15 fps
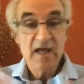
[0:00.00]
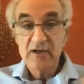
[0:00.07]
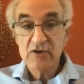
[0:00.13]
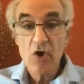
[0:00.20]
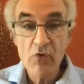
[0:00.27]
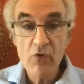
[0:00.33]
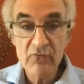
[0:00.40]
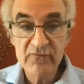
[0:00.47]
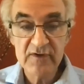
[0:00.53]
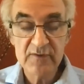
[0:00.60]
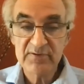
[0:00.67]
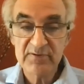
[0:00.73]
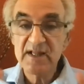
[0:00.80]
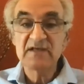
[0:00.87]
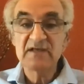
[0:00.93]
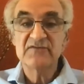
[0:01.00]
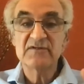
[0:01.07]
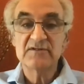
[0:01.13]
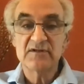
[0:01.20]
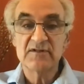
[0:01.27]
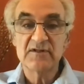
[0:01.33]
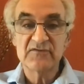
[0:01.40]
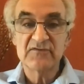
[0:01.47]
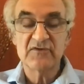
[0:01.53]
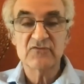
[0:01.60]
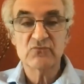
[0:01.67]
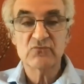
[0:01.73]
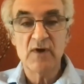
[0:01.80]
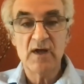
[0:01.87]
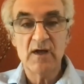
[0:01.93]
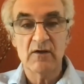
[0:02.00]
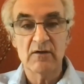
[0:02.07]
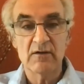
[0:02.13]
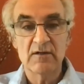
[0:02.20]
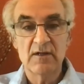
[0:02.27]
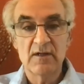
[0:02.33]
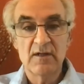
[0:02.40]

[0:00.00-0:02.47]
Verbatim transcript: COVID plays into this as well.